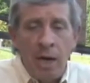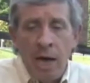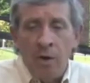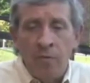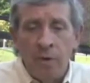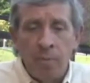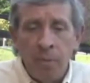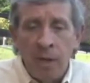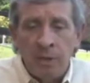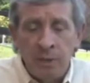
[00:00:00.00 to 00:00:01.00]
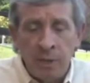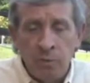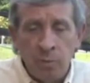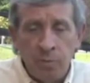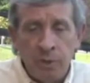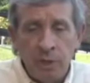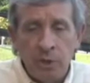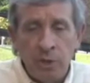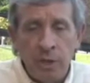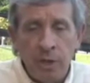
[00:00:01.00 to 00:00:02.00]
out of a central
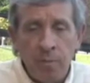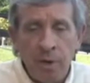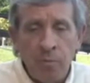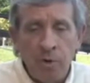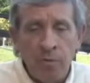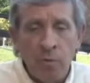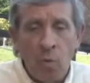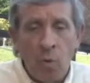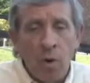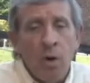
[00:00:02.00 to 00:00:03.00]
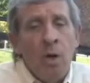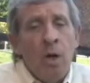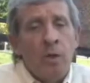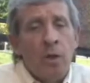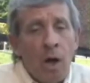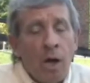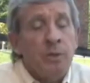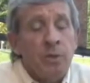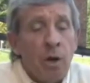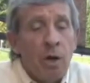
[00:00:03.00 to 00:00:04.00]
position in their memory of the war, the
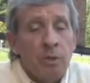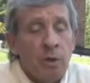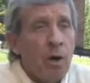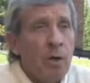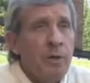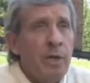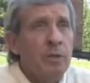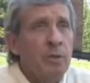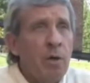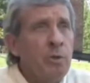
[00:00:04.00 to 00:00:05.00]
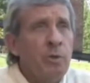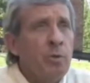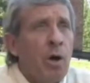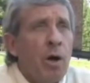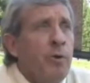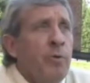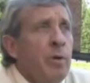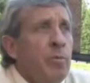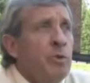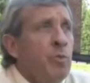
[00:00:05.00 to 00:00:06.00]
Lost Cause architects also argued
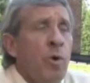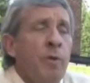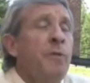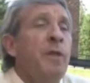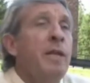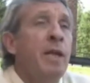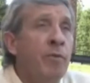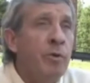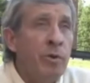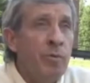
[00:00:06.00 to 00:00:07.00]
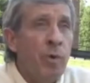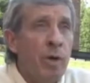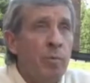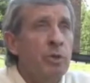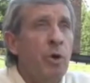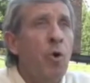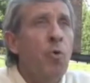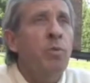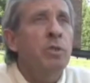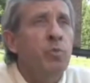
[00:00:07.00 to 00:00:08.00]
that it was a war that they never could have won. It was a
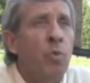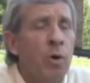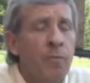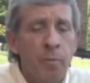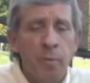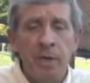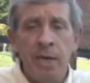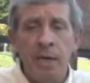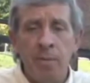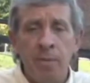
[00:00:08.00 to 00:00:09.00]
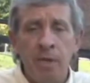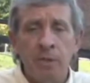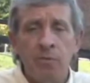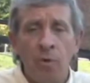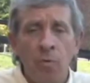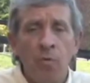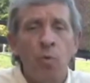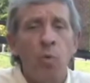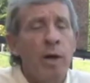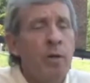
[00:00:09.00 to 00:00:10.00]
hopeless war from the beginning because of
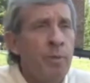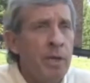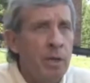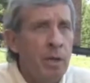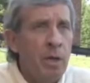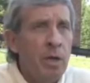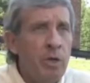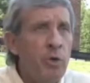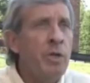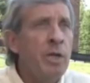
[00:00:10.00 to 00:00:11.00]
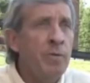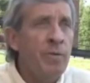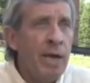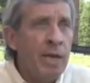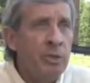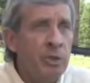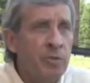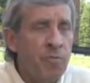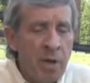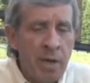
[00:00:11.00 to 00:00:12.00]
overwhelming Union
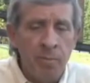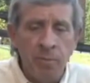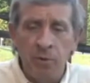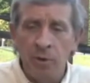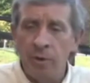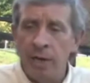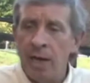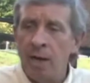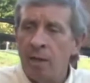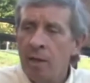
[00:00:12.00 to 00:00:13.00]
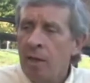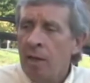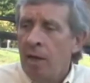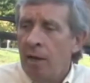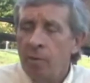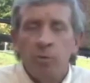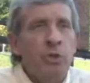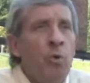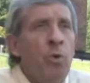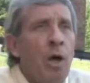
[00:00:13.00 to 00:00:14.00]
advantages of men and materiel. There
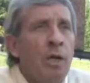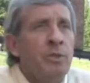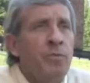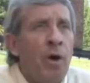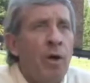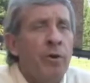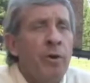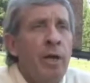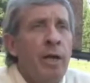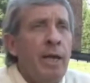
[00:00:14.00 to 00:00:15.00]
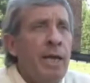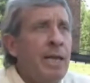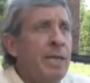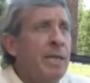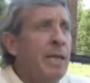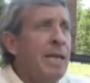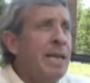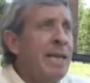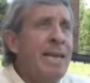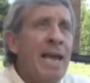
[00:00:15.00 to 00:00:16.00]
was no loss of honor in
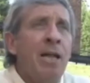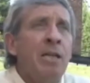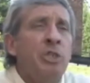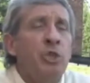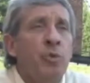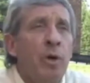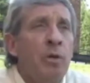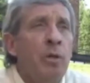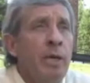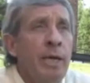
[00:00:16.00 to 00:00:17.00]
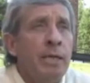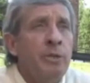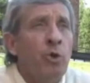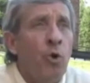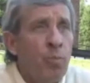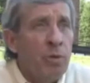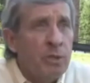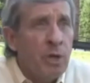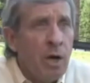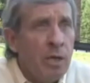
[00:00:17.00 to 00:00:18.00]
a gallant struggle against
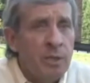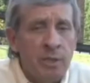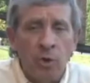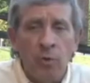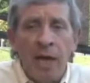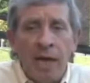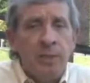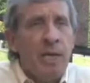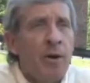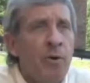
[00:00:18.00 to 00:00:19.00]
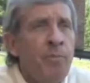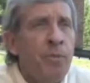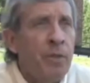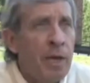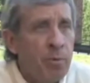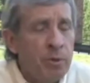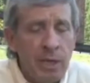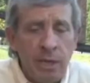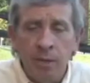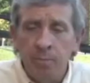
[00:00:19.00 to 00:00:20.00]
hopeless odds, and so that's how they
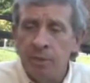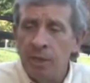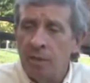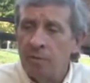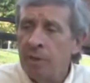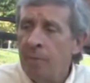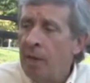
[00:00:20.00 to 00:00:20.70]
presented themselves.